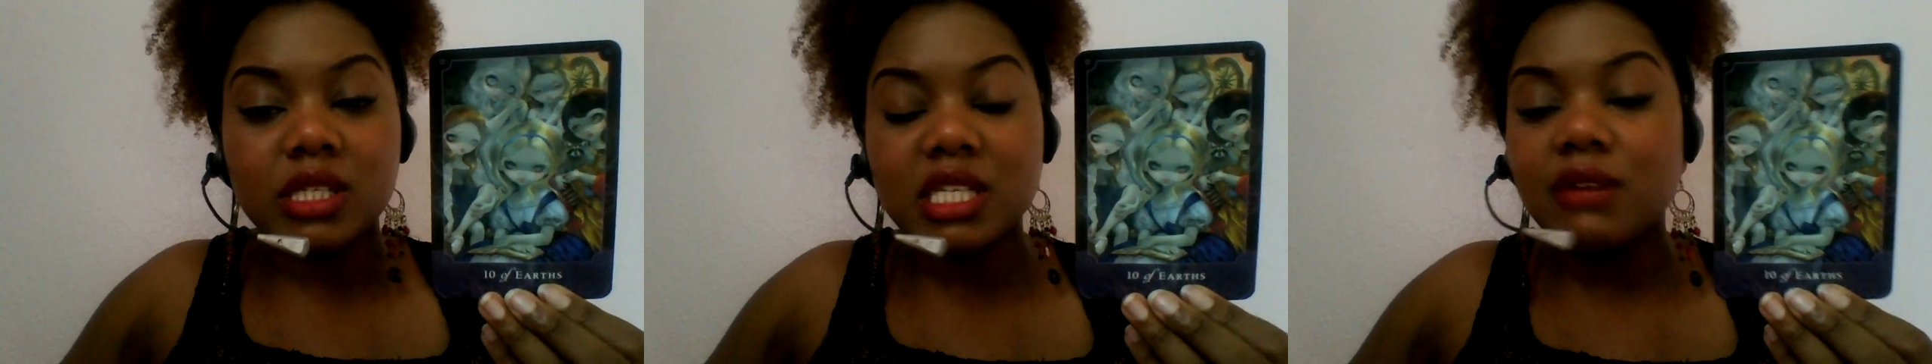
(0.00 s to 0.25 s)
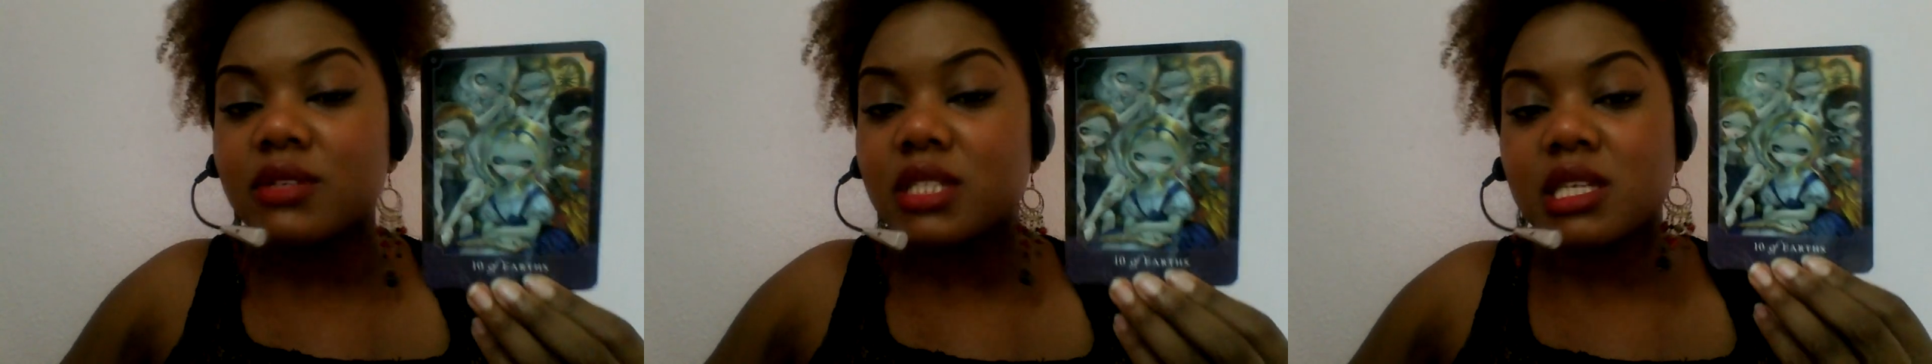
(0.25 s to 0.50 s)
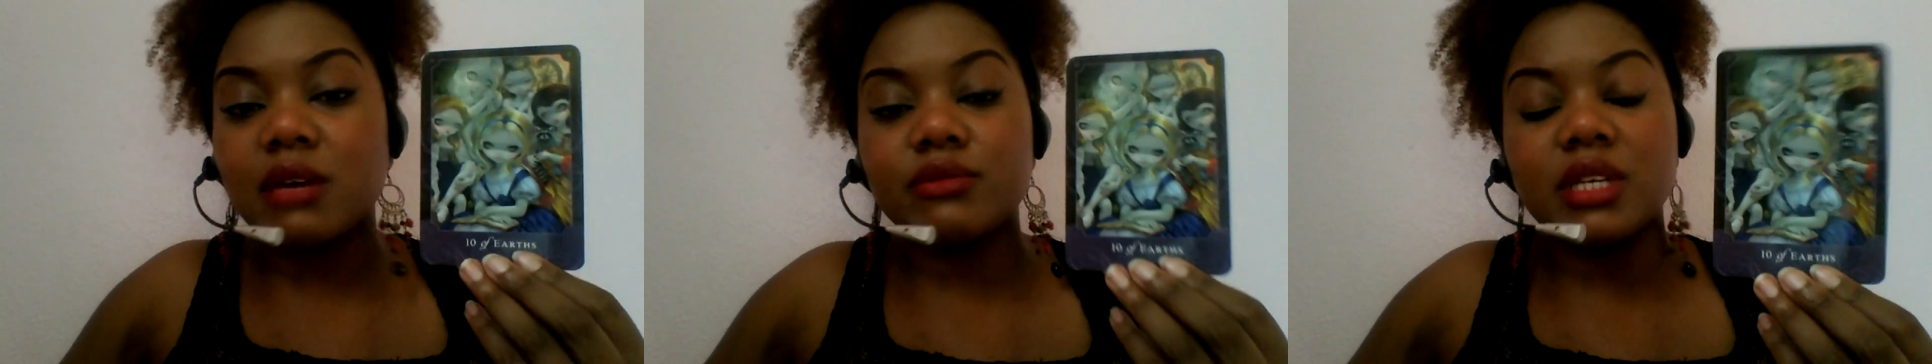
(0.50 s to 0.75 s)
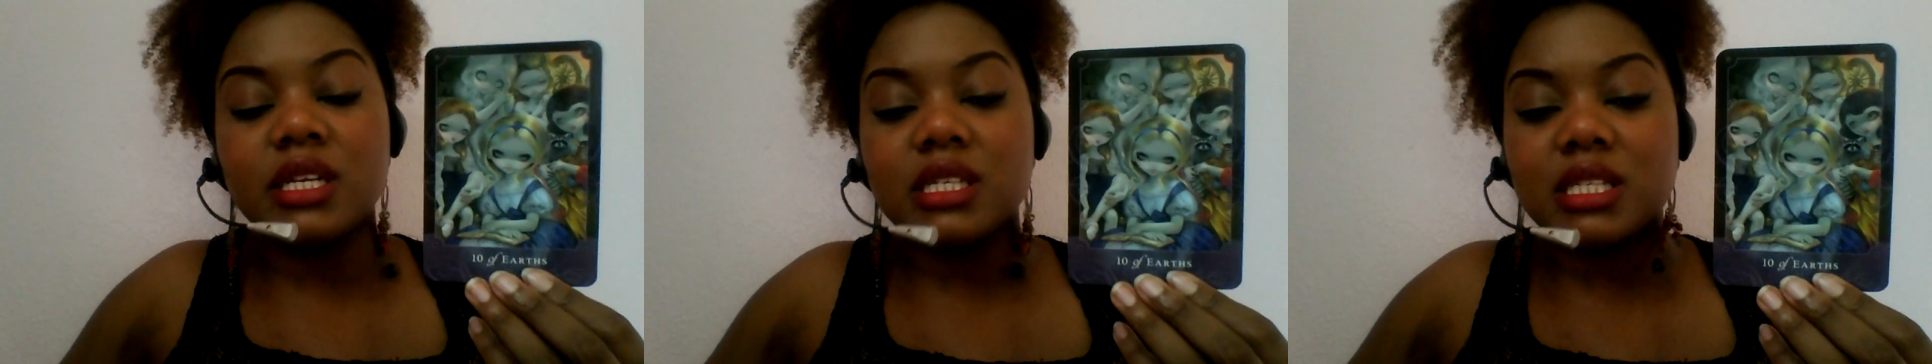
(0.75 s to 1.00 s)
this other stuff
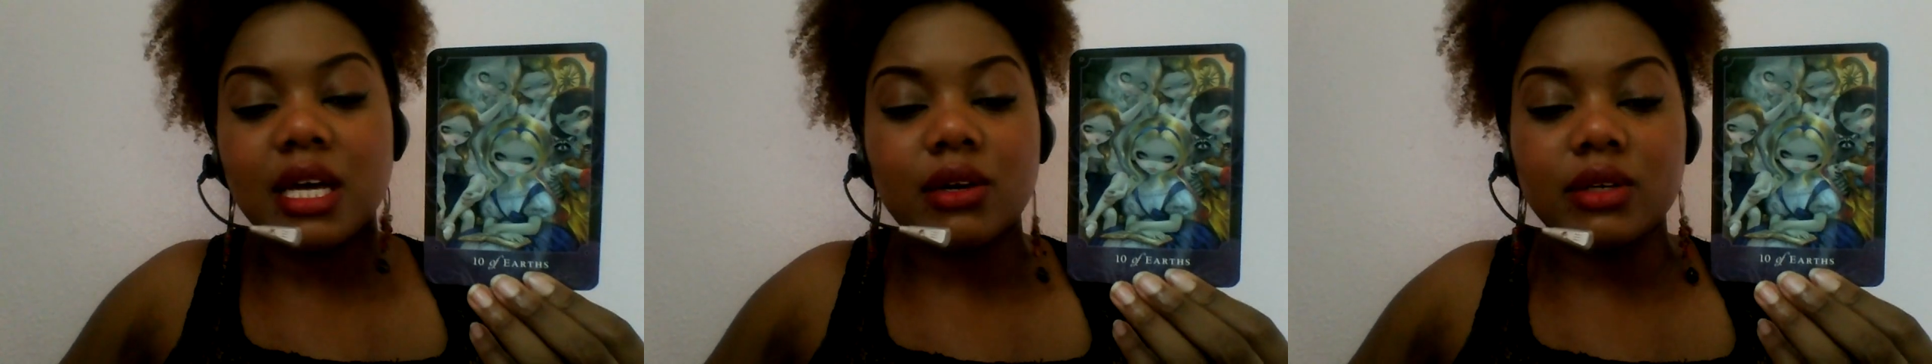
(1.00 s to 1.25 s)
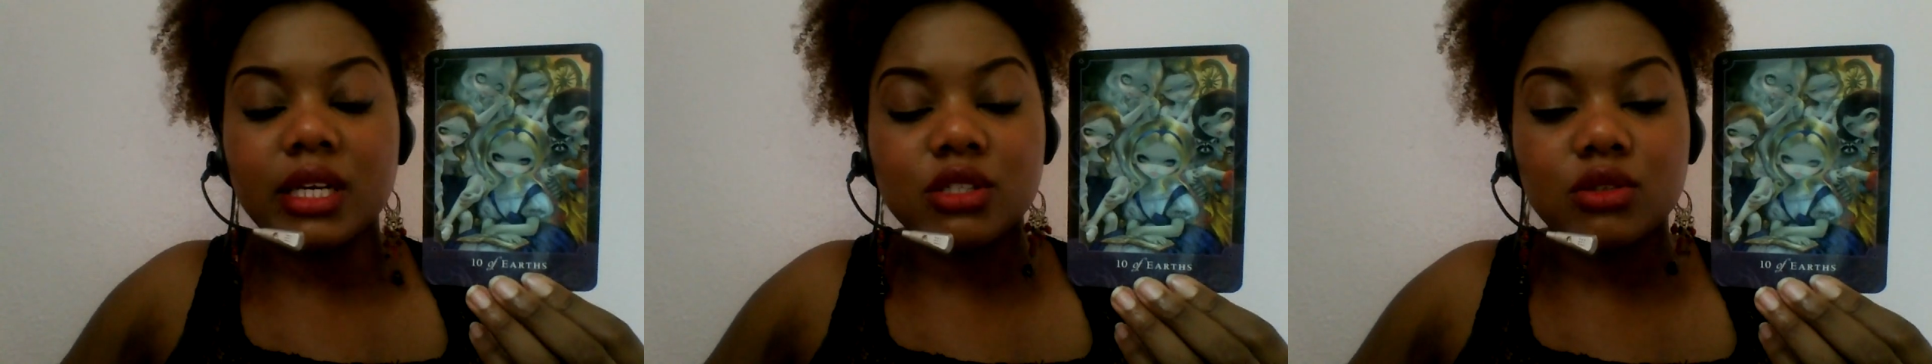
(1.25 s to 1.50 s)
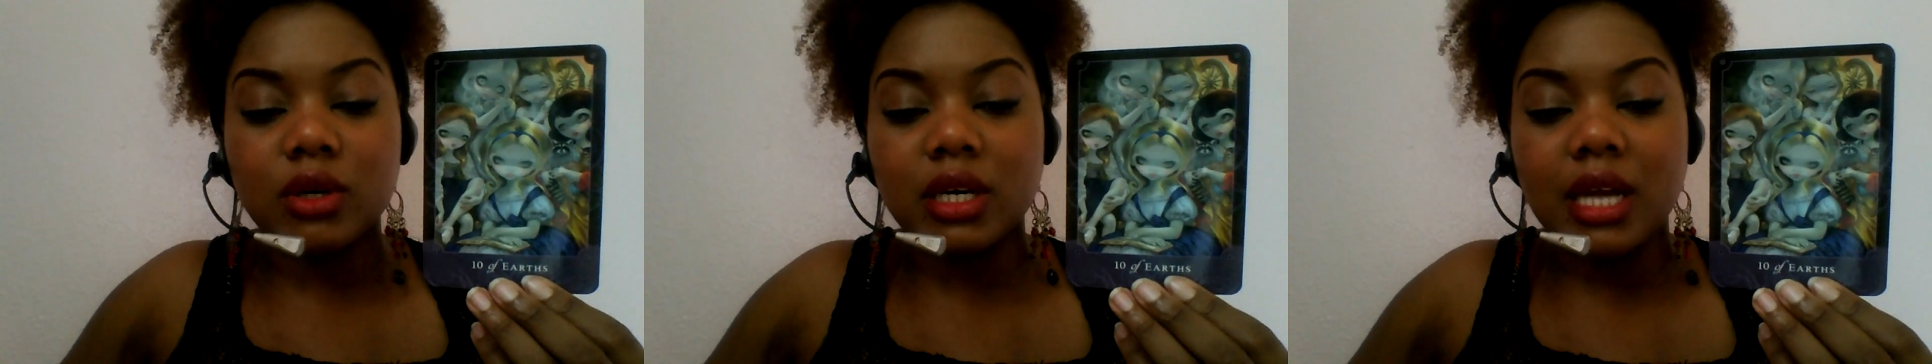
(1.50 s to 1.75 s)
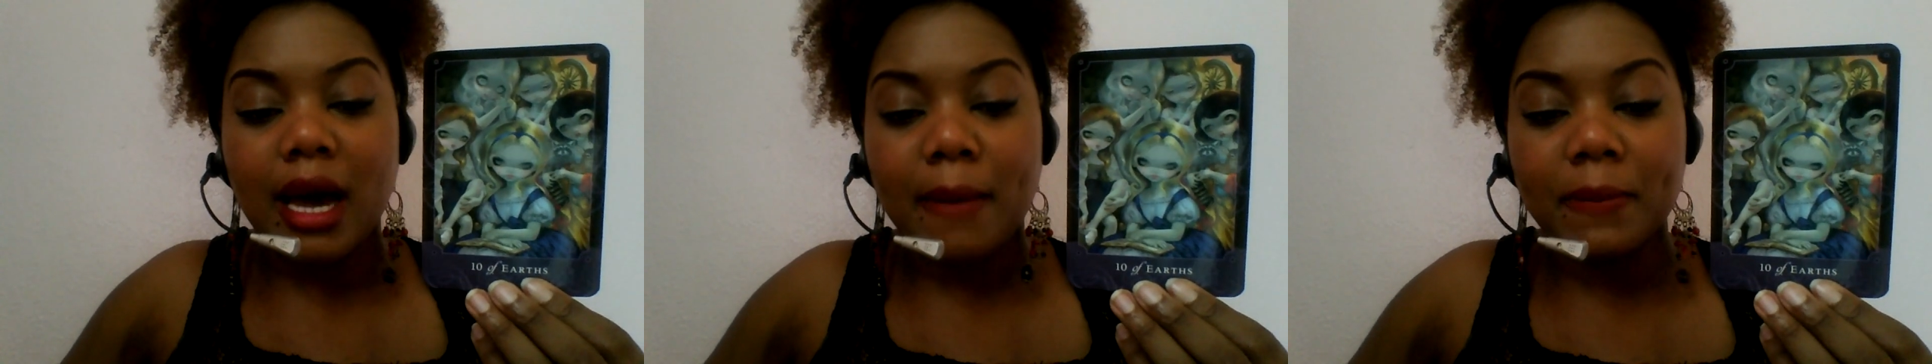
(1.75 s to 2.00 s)
then it's like okay it's not
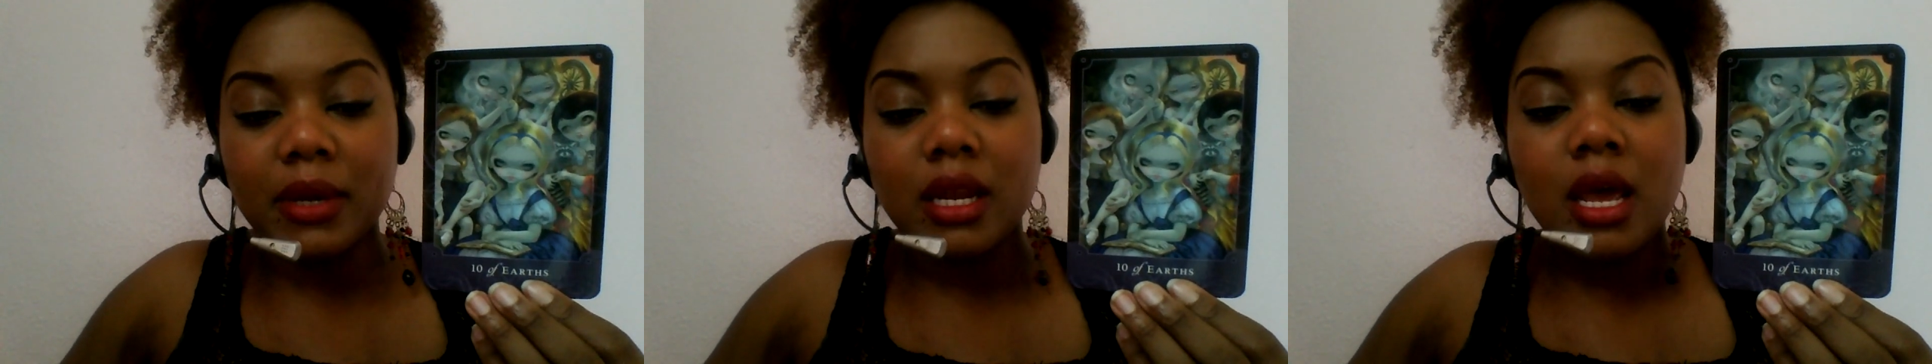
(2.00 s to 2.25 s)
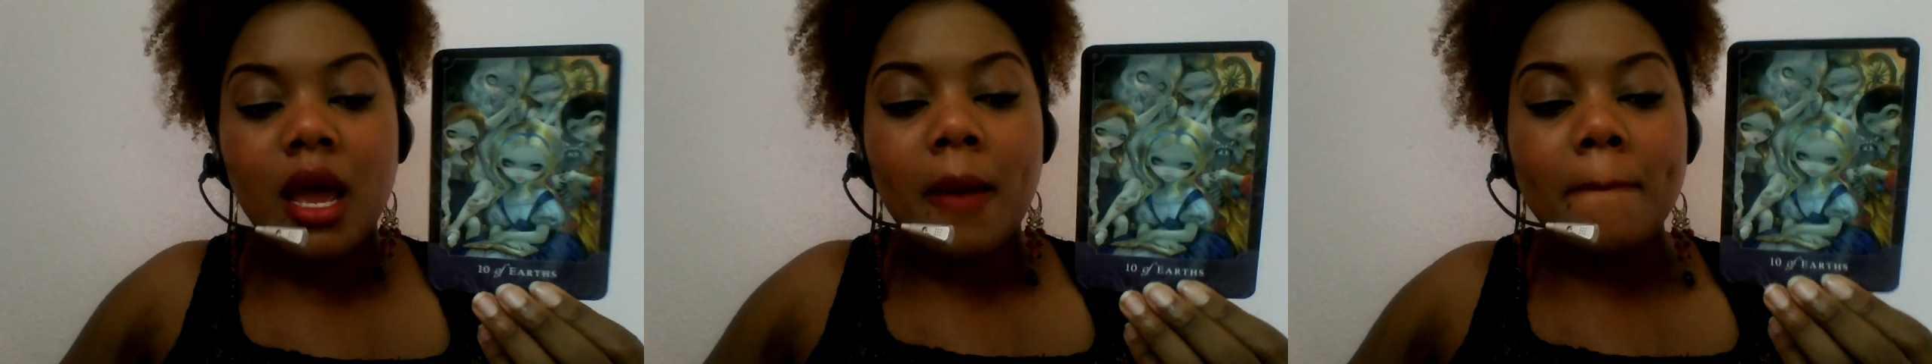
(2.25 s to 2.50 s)
going to happen